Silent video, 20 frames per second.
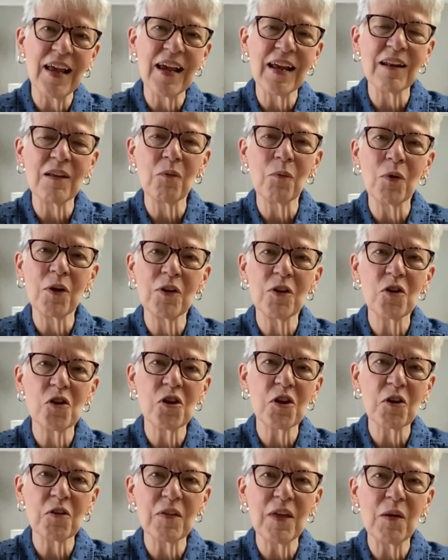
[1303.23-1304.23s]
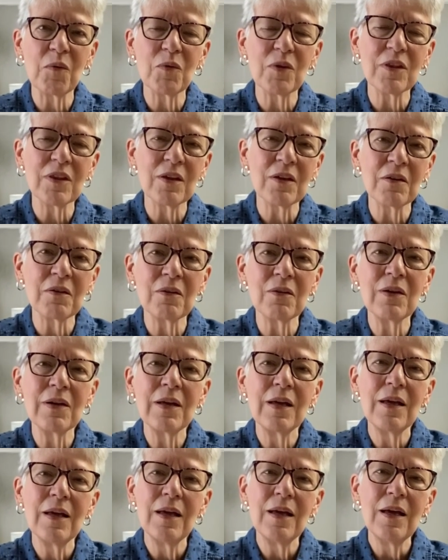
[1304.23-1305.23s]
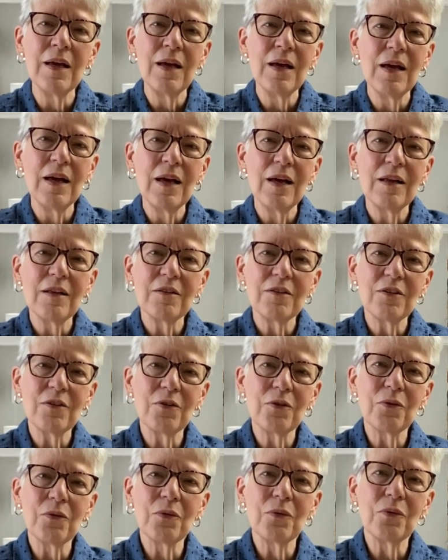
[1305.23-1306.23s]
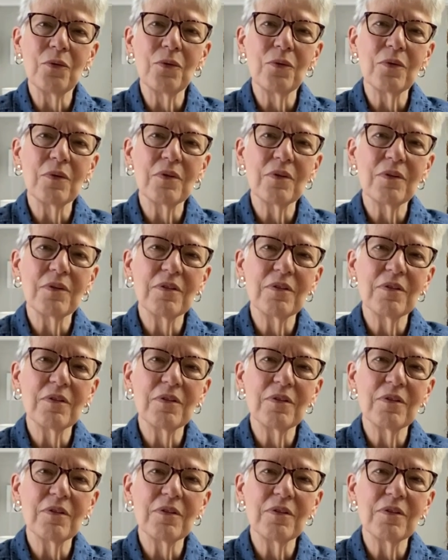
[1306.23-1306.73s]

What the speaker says: and I wanted to share that with you, to,